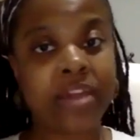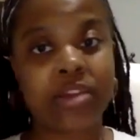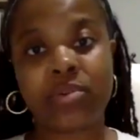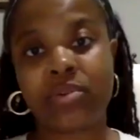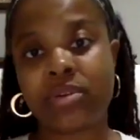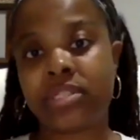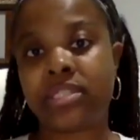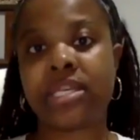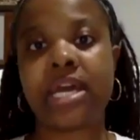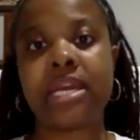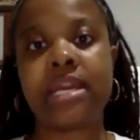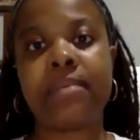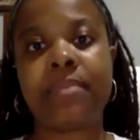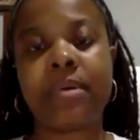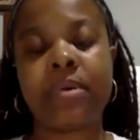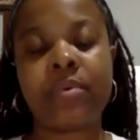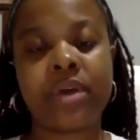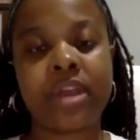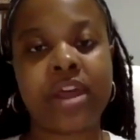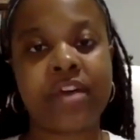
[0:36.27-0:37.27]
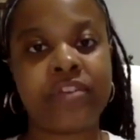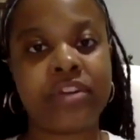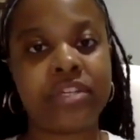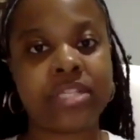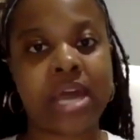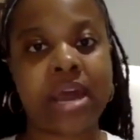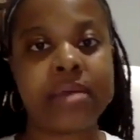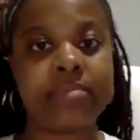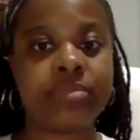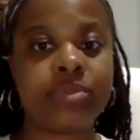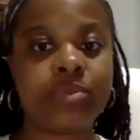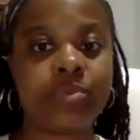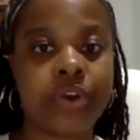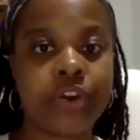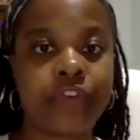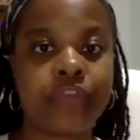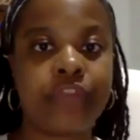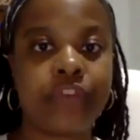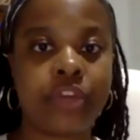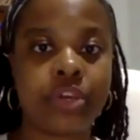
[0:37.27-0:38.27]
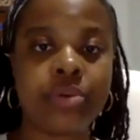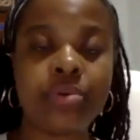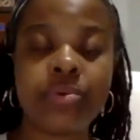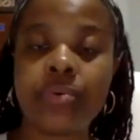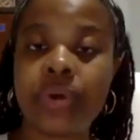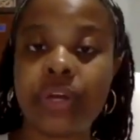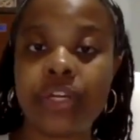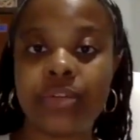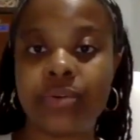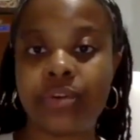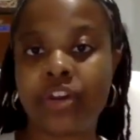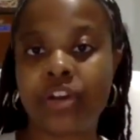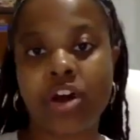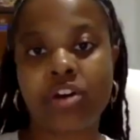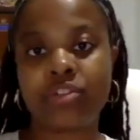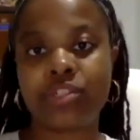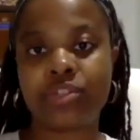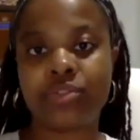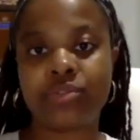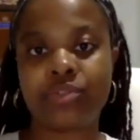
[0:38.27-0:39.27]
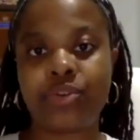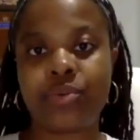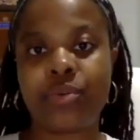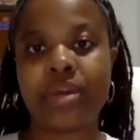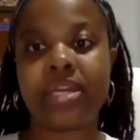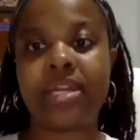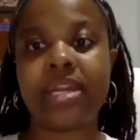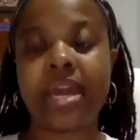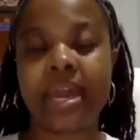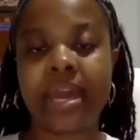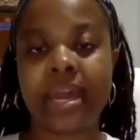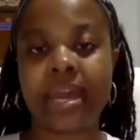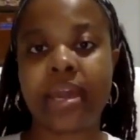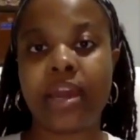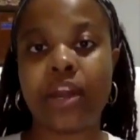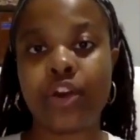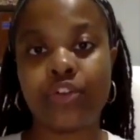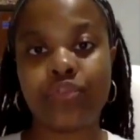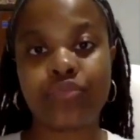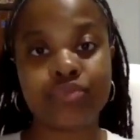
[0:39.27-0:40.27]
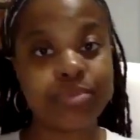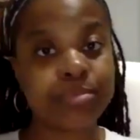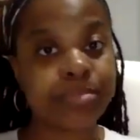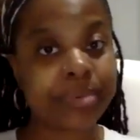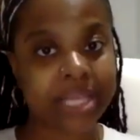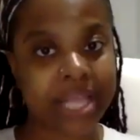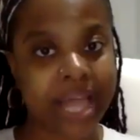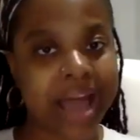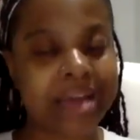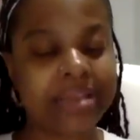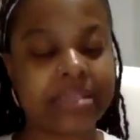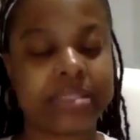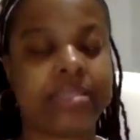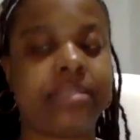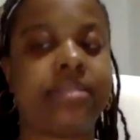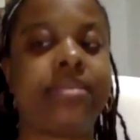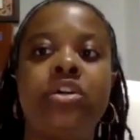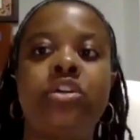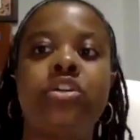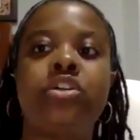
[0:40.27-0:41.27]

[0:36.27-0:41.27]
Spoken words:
You can sign up at whatever times work for you, and you can also join a group class.